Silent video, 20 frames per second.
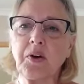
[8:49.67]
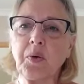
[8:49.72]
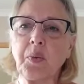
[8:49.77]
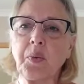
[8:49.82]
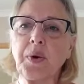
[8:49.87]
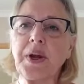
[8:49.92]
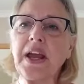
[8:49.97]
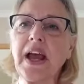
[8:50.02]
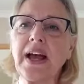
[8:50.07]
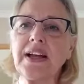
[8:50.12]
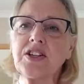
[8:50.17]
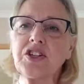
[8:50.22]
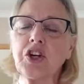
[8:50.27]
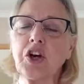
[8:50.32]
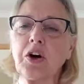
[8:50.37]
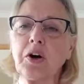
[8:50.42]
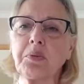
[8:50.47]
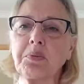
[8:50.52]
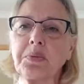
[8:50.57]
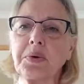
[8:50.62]
we
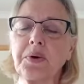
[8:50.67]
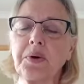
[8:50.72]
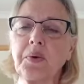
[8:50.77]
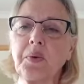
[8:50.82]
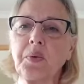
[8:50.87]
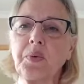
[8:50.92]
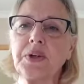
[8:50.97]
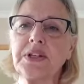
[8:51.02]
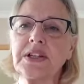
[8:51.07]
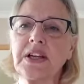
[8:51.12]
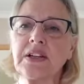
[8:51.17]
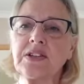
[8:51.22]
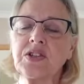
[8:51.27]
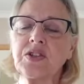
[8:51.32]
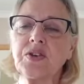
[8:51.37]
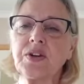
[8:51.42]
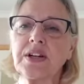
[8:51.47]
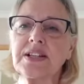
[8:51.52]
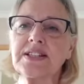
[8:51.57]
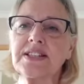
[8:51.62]
hedgehop. We tend
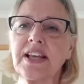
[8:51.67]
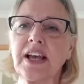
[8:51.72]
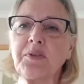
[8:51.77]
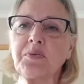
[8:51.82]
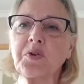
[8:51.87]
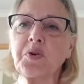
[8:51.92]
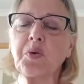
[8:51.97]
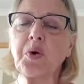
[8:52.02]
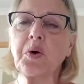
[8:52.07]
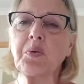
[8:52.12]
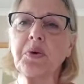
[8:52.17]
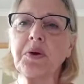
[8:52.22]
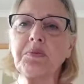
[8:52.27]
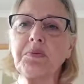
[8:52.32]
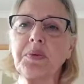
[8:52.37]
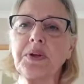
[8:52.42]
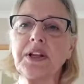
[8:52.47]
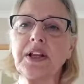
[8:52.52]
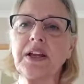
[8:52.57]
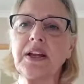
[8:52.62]
to accept what we
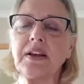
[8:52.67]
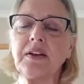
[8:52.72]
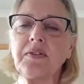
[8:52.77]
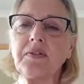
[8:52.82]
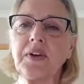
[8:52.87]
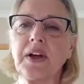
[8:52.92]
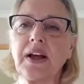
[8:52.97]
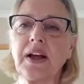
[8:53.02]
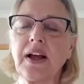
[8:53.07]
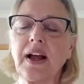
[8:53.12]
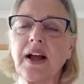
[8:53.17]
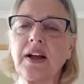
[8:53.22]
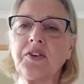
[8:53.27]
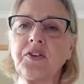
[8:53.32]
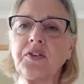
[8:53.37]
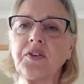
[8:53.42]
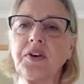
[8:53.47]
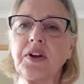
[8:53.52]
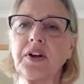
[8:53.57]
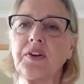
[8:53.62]
believe
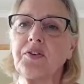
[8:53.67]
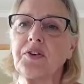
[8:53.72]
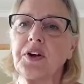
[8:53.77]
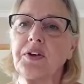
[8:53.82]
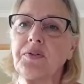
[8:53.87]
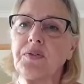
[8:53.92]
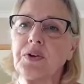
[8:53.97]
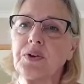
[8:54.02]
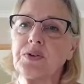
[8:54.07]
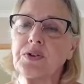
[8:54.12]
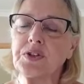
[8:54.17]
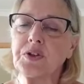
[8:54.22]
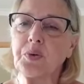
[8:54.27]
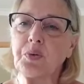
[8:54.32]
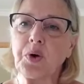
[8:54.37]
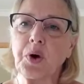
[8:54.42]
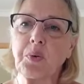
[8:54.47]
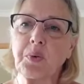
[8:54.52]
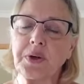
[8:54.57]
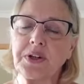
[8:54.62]
and refute
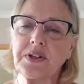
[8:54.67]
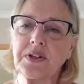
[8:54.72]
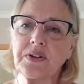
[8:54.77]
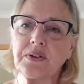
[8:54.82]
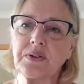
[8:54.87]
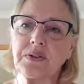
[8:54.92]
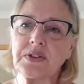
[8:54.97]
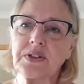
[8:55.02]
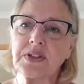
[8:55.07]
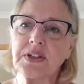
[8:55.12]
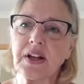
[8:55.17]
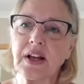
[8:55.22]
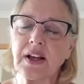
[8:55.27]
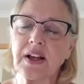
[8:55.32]
what we don't